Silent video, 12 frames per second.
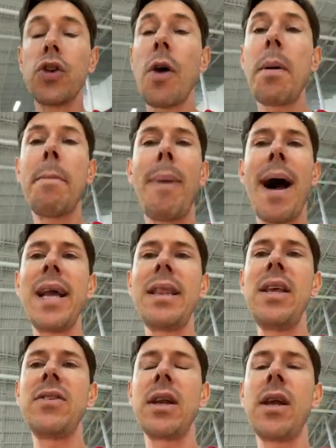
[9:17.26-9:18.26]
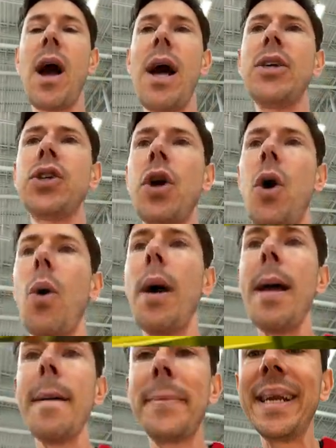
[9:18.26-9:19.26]
So I've been buying these at Costco,
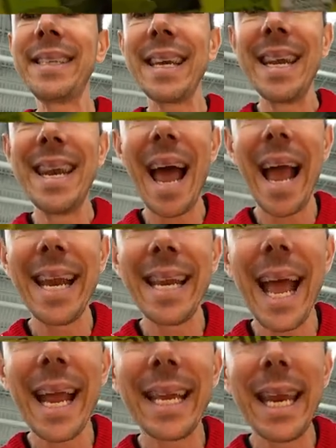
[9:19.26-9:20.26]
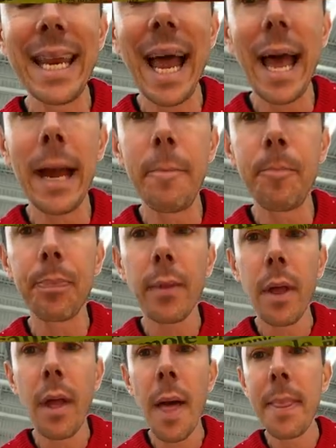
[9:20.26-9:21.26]
but it's nine ninety-nine,
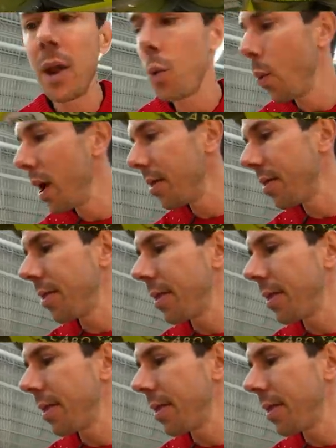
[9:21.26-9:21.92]
and then with